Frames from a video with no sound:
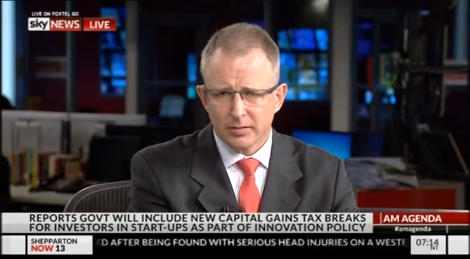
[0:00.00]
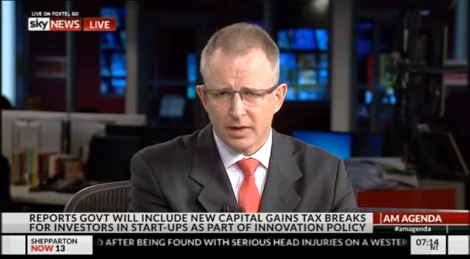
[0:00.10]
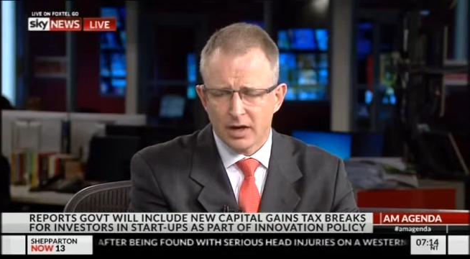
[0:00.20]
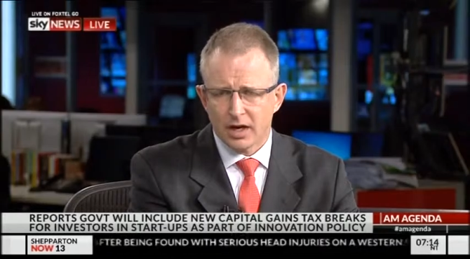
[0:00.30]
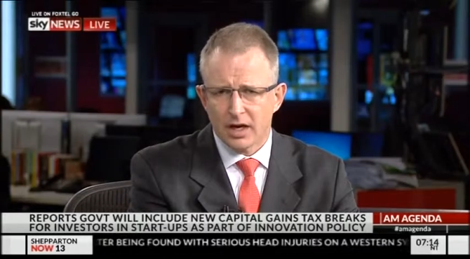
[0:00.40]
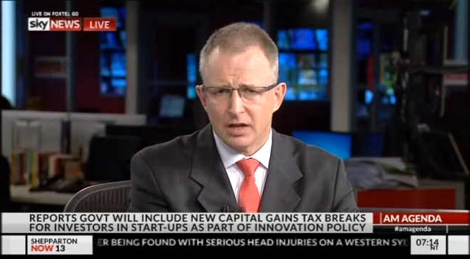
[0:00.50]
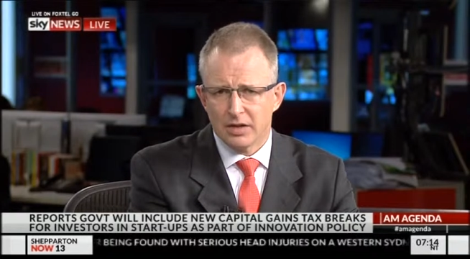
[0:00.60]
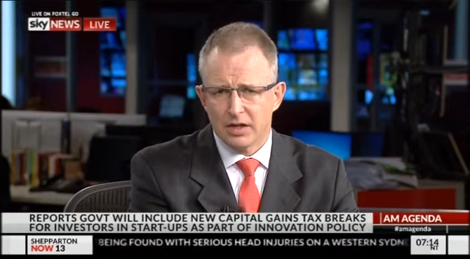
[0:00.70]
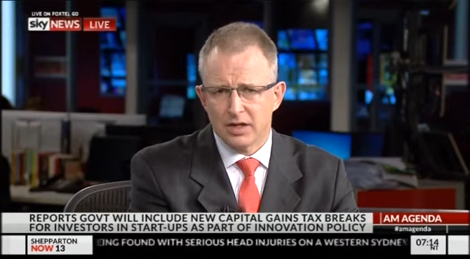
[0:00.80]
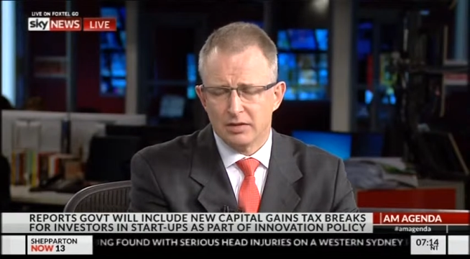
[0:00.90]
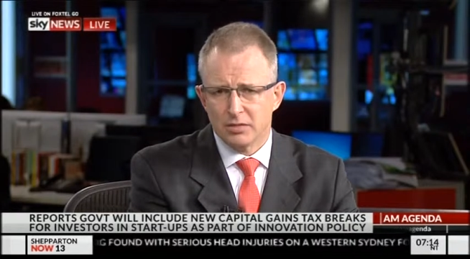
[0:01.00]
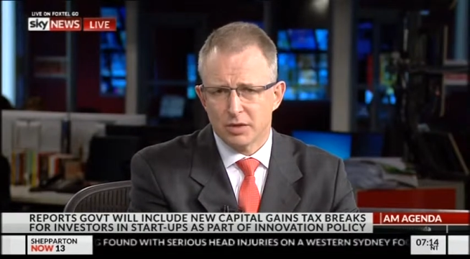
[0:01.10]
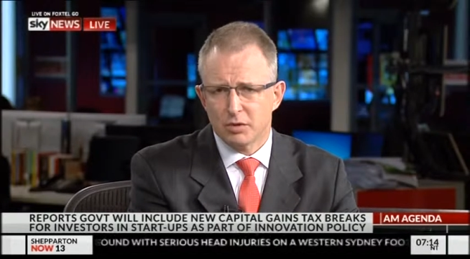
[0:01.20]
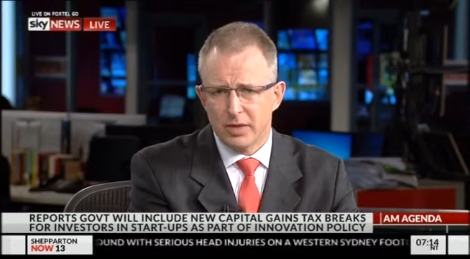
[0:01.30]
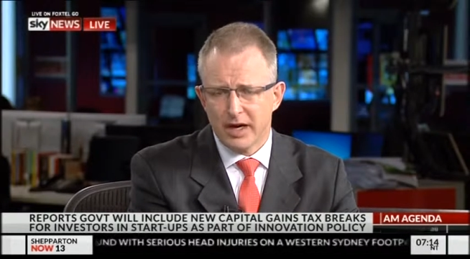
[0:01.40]
uh, the
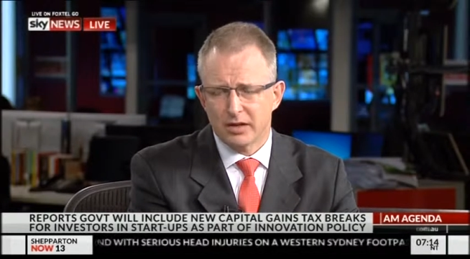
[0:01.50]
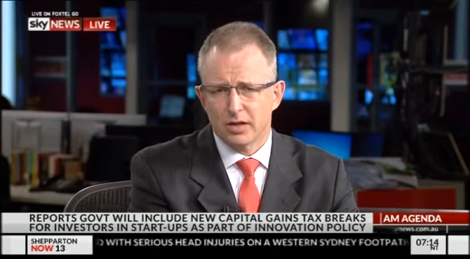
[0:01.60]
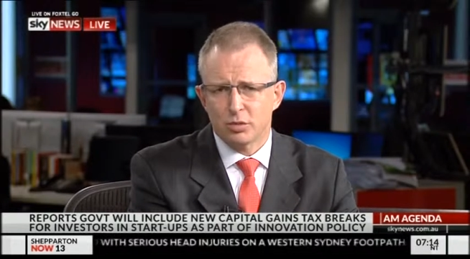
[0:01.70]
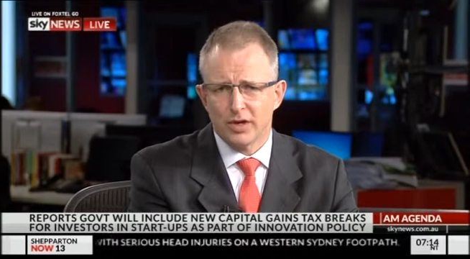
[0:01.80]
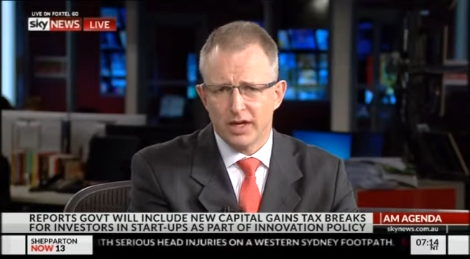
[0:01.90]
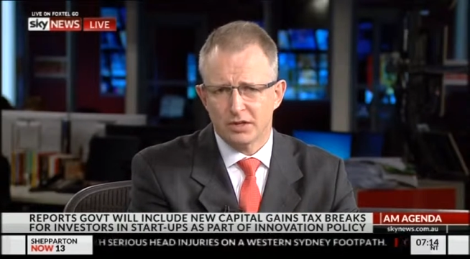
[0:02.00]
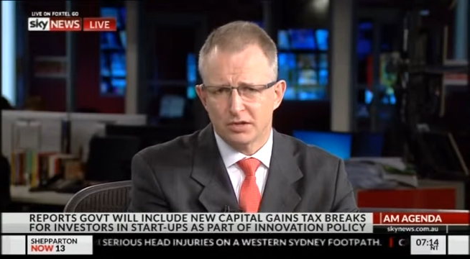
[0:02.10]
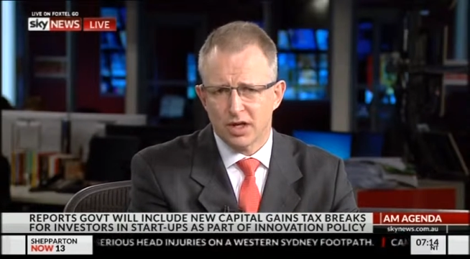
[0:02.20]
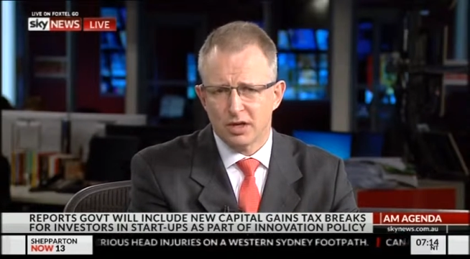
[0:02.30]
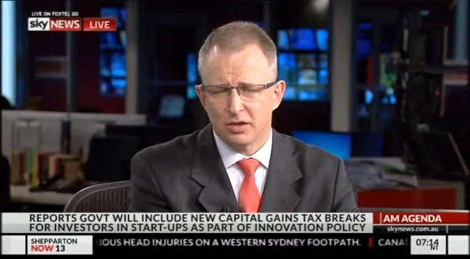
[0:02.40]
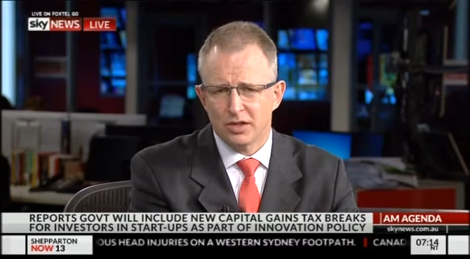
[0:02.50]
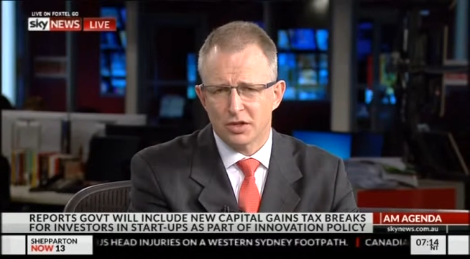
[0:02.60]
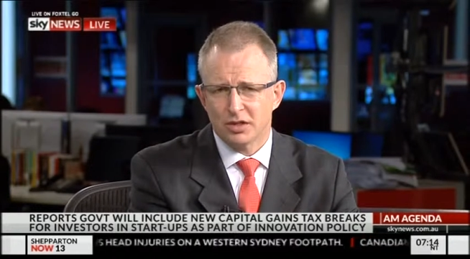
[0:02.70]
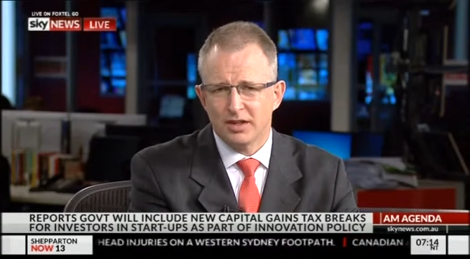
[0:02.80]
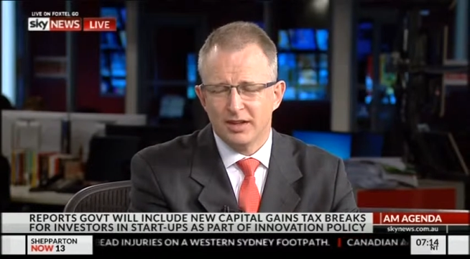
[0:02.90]
Liberal Party, the Liberal National
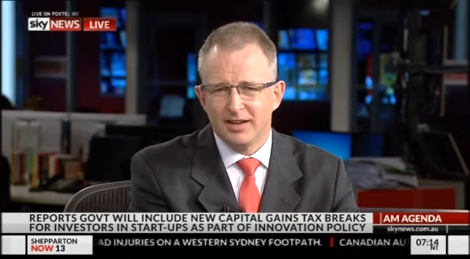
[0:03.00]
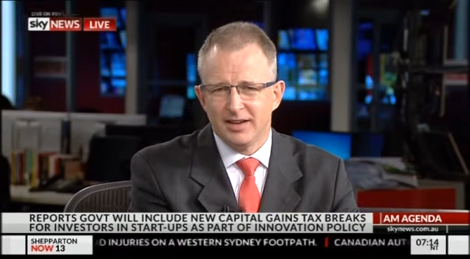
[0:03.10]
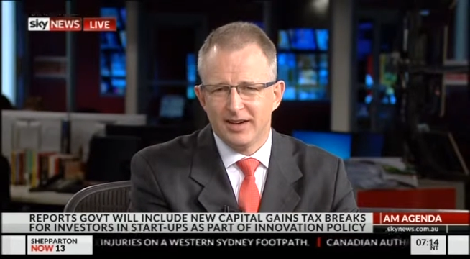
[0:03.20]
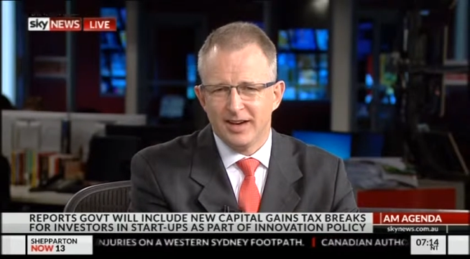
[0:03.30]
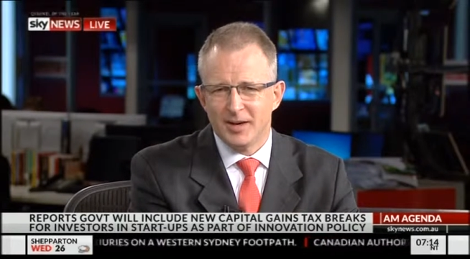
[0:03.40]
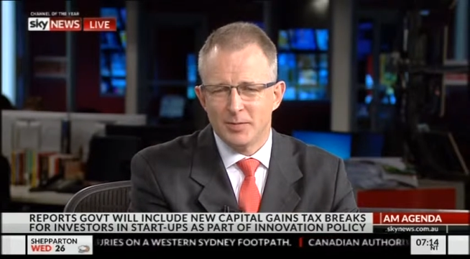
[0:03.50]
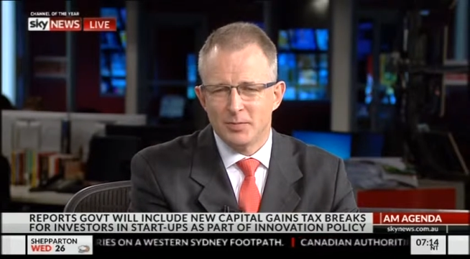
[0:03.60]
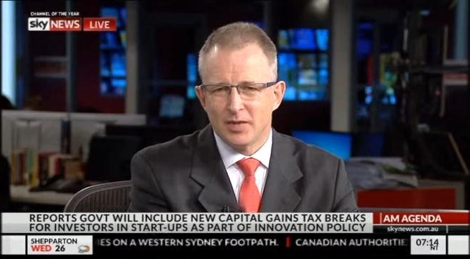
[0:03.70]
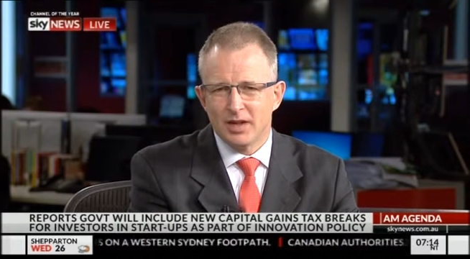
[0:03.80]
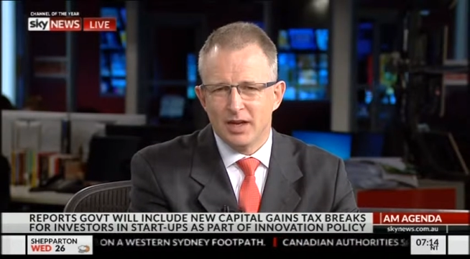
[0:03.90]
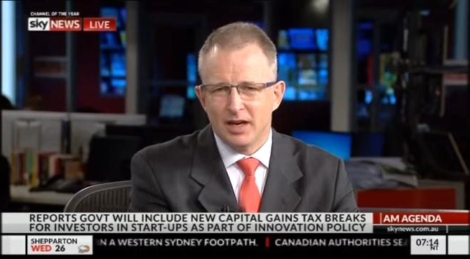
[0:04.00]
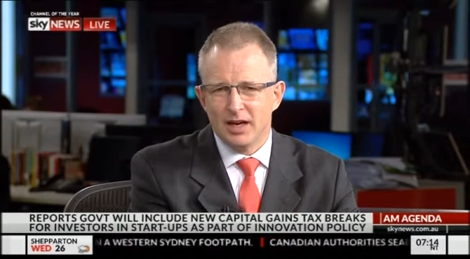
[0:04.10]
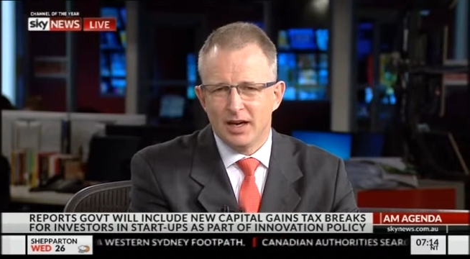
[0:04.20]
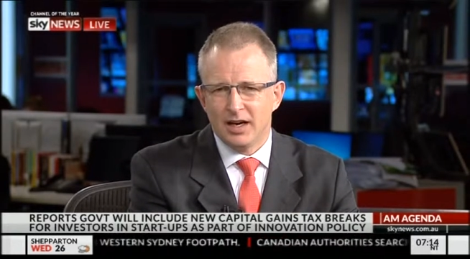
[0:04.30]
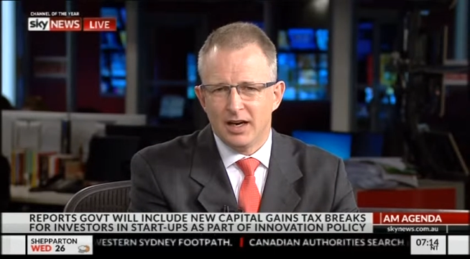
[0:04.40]
Coalition, um,
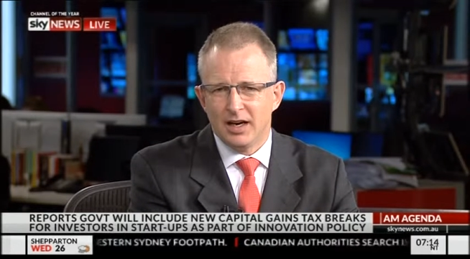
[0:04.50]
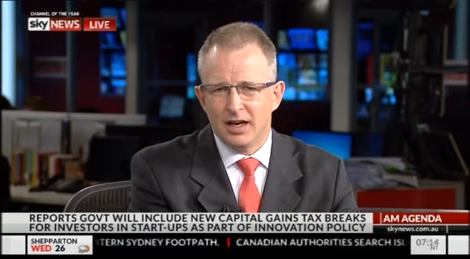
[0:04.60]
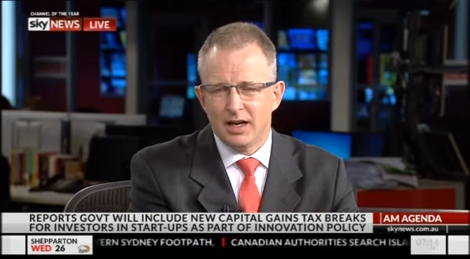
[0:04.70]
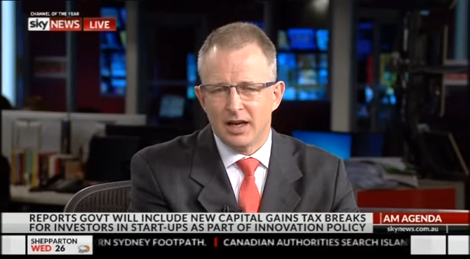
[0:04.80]
uh,